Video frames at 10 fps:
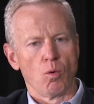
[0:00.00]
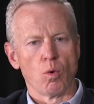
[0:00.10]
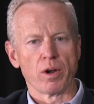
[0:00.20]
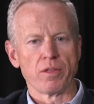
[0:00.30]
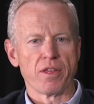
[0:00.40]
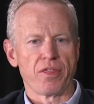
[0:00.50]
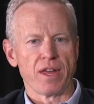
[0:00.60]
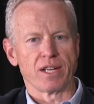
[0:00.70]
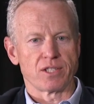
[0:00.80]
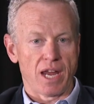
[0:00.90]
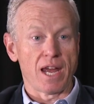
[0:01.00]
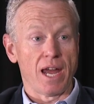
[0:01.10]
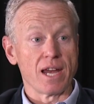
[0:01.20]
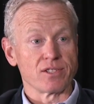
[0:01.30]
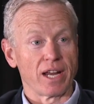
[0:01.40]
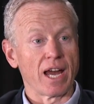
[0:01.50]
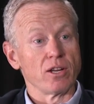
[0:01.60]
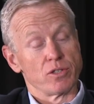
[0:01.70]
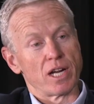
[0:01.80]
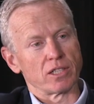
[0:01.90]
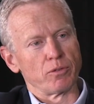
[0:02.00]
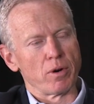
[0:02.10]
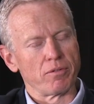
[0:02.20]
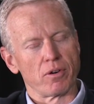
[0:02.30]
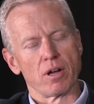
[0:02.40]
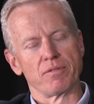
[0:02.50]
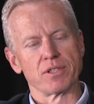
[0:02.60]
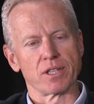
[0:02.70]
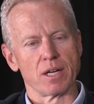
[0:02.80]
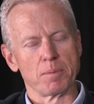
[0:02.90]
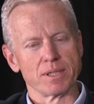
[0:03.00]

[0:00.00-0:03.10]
One of the things, as a guy who's actually run for office a couple